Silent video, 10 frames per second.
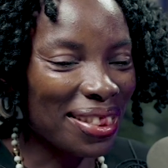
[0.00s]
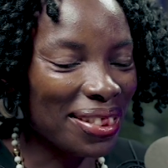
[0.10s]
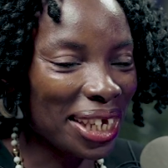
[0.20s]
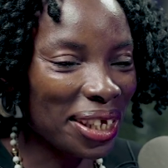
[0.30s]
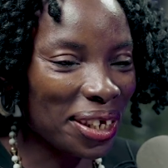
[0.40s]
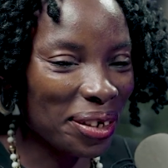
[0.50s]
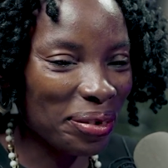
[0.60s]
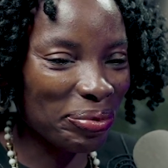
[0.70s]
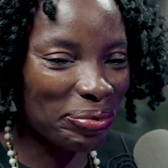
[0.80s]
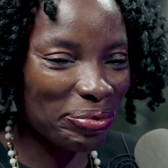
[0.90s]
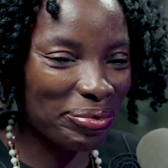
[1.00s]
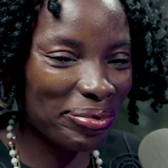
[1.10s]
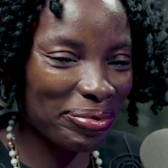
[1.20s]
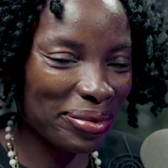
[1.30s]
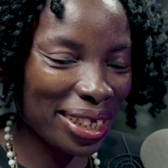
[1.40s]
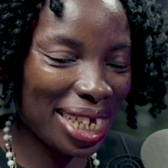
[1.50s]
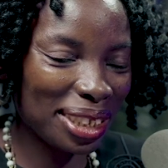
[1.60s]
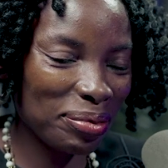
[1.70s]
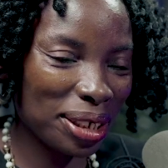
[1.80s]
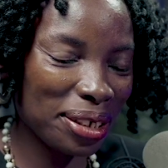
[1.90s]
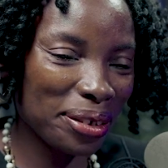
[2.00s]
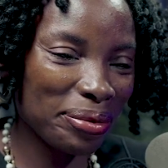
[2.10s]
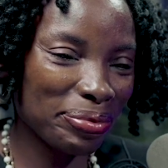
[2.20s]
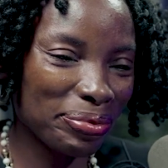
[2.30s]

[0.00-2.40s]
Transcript: Thank you. Glad to be here.